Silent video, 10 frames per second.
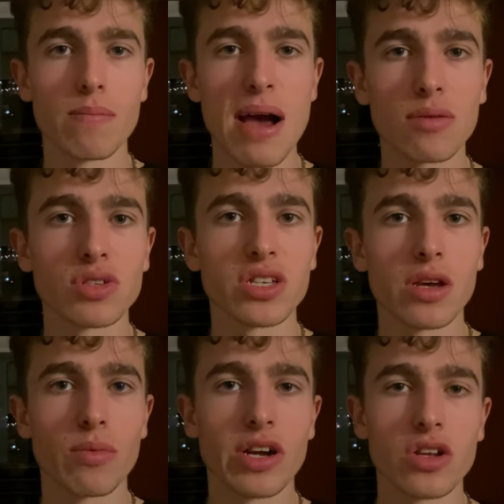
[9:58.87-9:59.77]
mountain
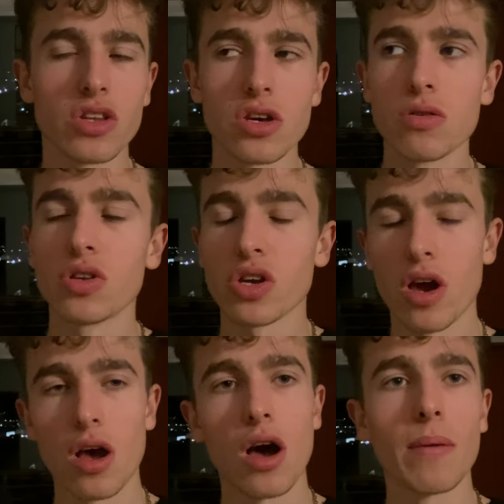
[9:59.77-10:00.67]
that we're going to do. So
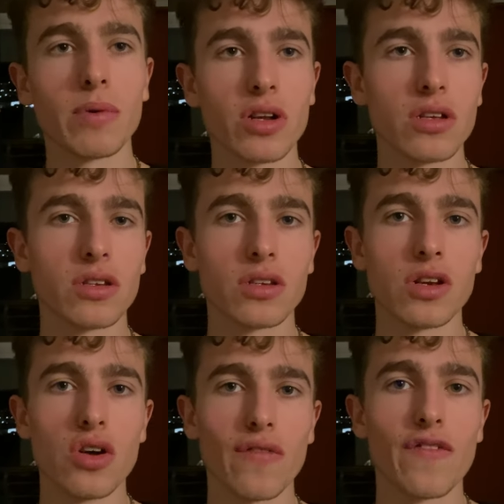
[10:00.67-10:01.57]
I'm going to
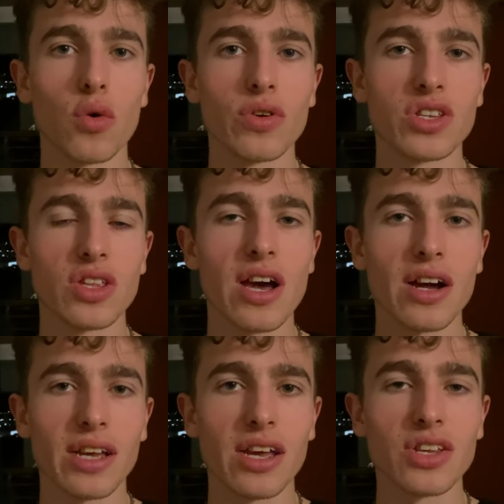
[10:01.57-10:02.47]
look forward to that,
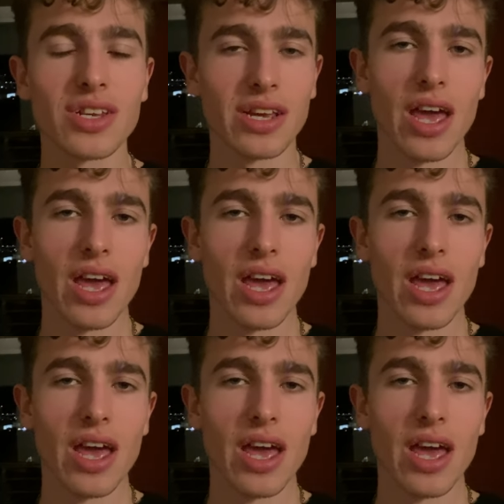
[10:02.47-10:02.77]
I guess,